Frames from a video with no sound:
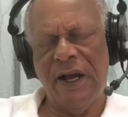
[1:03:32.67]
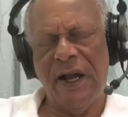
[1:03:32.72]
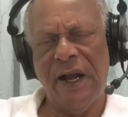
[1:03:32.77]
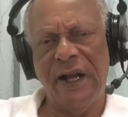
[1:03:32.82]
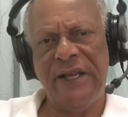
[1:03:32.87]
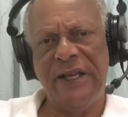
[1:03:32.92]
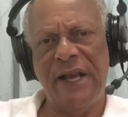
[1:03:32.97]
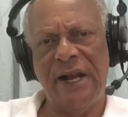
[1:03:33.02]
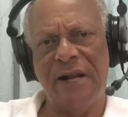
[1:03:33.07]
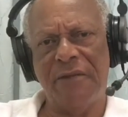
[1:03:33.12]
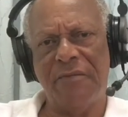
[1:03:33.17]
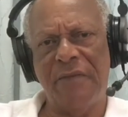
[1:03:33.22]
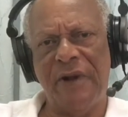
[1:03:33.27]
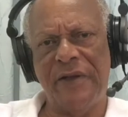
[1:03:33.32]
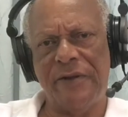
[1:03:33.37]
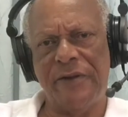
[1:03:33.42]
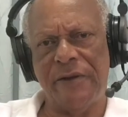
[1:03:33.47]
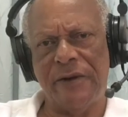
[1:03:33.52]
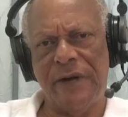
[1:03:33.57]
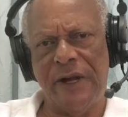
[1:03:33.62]
A young
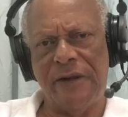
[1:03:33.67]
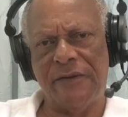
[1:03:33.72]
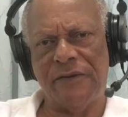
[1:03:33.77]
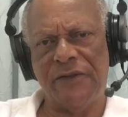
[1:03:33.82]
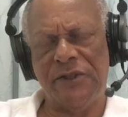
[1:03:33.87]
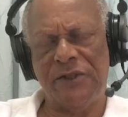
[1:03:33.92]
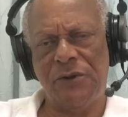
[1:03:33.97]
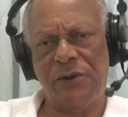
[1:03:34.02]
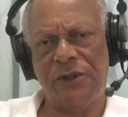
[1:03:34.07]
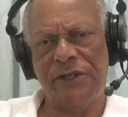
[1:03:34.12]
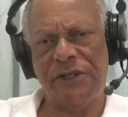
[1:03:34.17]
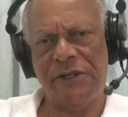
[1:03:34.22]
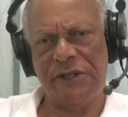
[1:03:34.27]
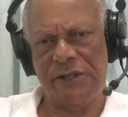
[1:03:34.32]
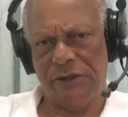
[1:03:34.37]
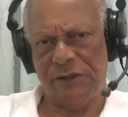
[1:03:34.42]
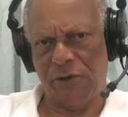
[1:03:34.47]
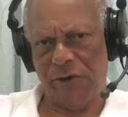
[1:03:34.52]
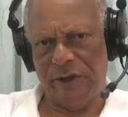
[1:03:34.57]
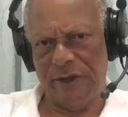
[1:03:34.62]
mother of two
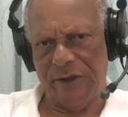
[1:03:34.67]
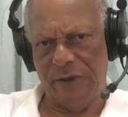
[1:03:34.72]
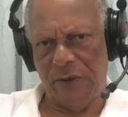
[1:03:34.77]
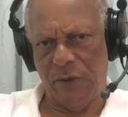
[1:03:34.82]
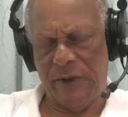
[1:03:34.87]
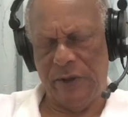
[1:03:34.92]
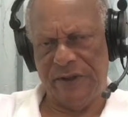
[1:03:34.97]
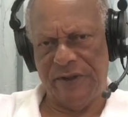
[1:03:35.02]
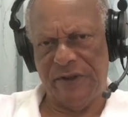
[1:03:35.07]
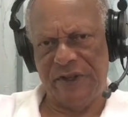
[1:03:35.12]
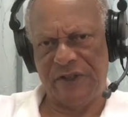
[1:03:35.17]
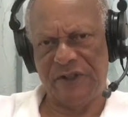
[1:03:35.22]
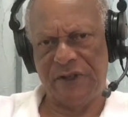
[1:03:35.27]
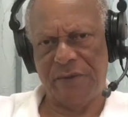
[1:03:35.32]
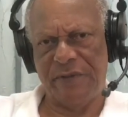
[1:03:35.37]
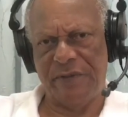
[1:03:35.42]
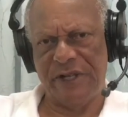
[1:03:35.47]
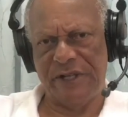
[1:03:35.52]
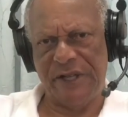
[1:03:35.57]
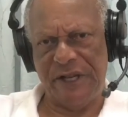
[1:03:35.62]
children with
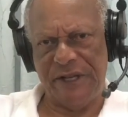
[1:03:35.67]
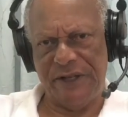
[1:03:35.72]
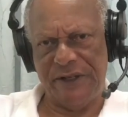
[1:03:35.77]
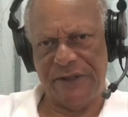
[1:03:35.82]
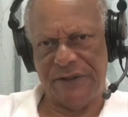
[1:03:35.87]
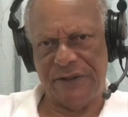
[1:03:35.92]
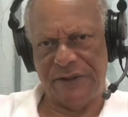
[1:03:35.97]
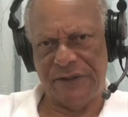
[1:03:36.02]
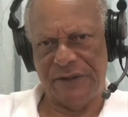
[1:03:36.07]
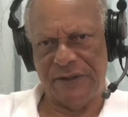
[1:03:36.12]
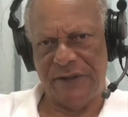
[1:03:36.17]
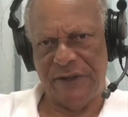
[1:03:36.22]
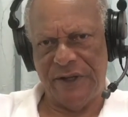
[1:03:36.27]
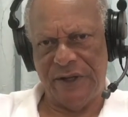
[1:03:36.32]
disabilities